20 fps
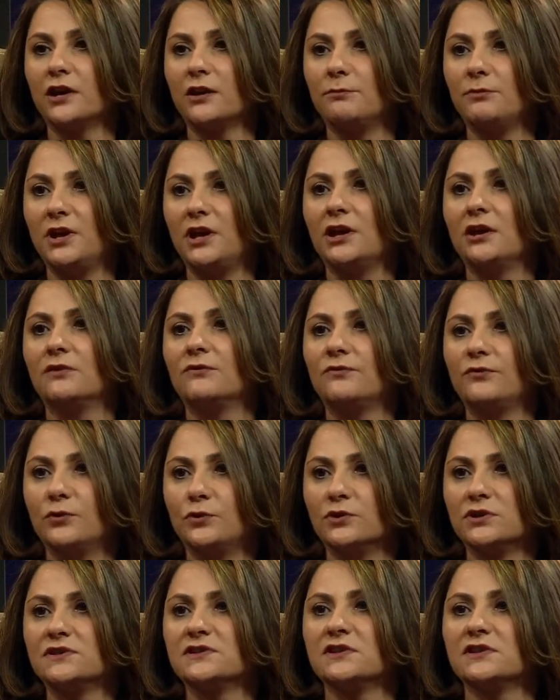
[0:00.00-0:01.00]
immediate
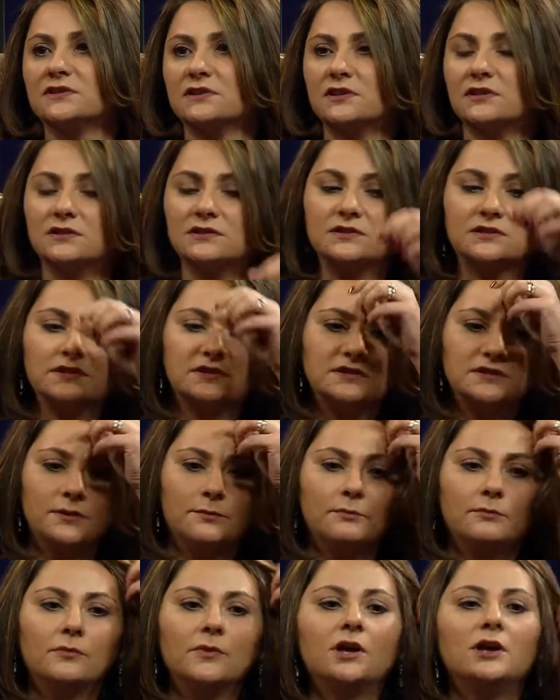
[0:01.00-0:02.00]
food assistance and
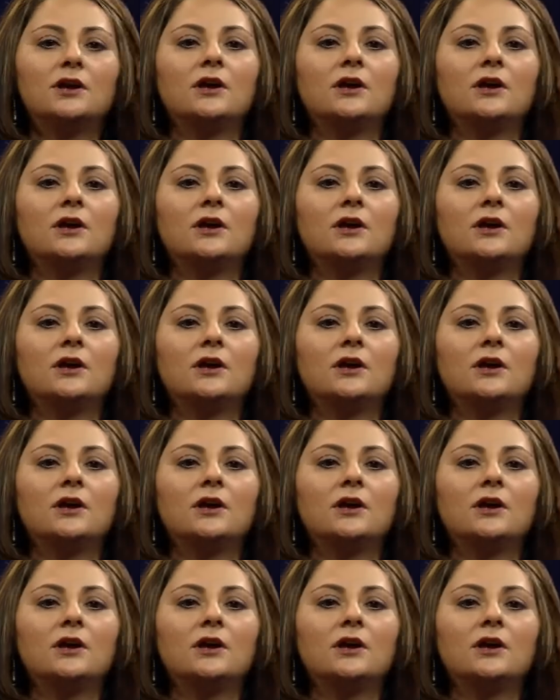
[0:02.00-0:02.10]
some